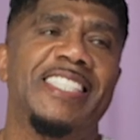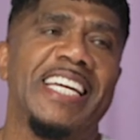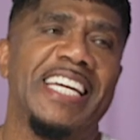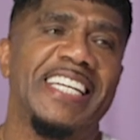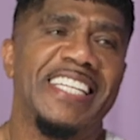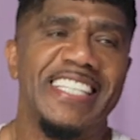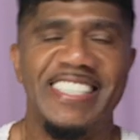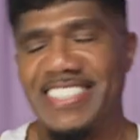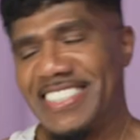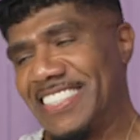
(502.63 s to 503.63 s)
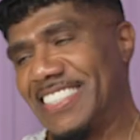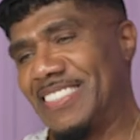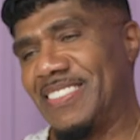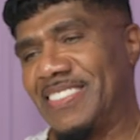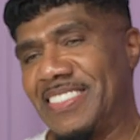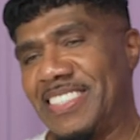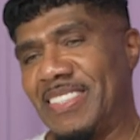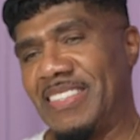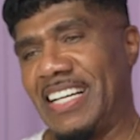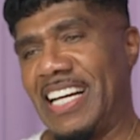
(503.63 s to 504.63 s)
singing. cat eye boys.
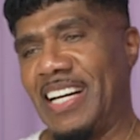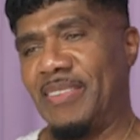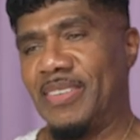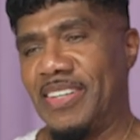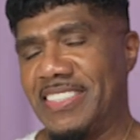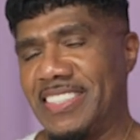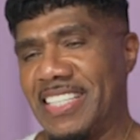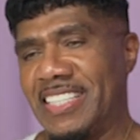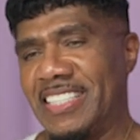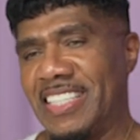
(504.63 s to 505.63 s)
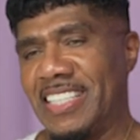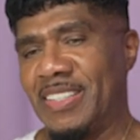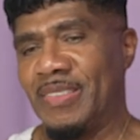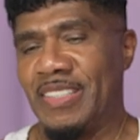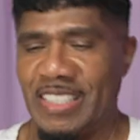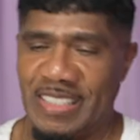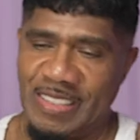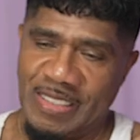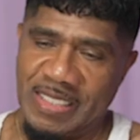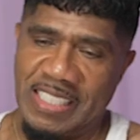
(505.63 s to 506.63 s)
Them light eye boys sing, singing, little, yeah.
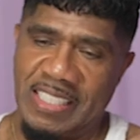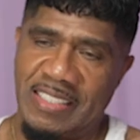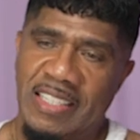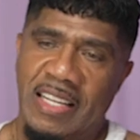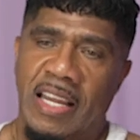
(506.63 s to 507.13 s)
little kids.